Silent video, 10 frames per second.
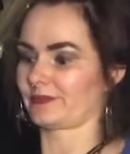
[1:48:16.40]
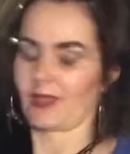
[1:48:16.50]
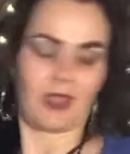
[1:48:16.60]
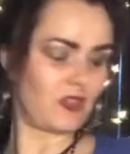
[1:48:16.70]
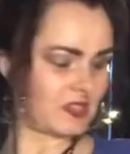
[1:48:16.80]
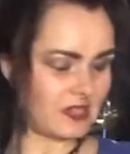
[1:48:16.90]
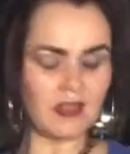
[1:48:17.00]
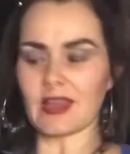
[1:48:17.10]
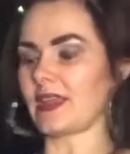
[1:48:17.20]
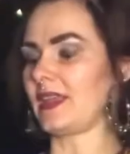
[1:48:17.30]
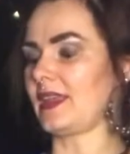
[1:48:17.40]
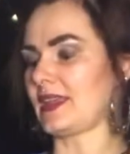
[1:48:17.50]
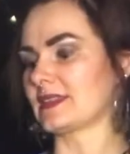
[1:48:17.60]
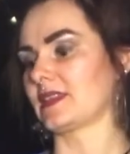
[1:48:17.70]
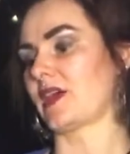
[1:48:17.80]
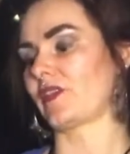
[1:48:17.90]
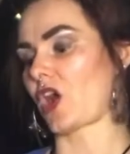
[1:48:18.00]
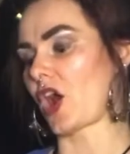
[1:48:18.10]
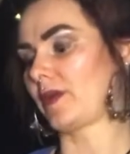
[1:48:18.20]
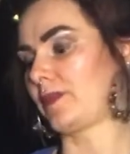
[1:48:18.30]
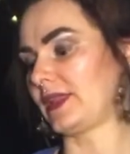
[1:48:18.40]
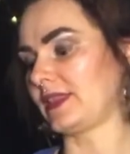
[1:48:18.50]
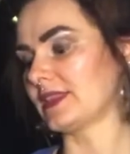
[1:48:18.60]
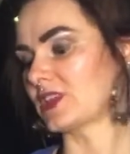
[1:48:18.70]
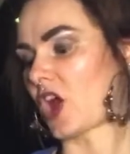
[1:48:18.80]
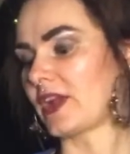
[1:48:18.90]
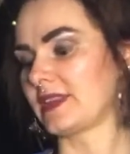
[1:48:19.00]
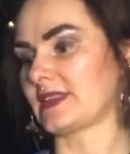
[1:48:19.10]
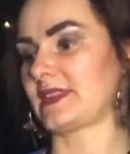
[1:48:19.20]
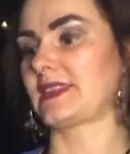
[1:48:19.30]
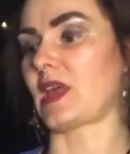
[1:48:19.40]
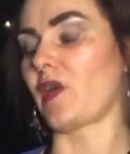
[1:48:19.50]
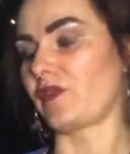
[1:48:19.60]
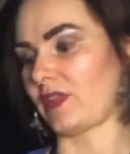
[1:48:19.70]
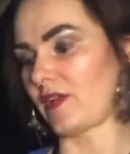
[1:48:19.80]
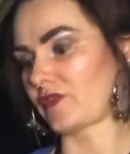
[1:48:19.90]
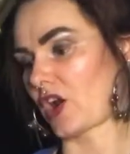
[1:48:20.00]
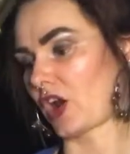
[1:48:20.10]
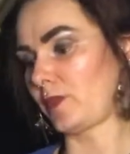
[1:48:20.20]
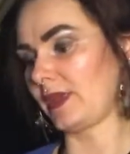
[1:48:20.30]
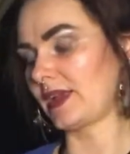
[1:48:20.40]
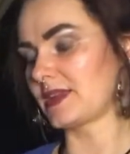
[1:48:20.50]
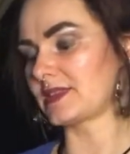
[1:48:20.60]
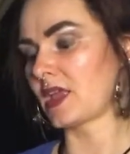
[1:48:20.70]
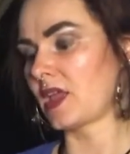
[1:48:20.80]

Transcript: you see that it is a love card, but this card is a self-love card, because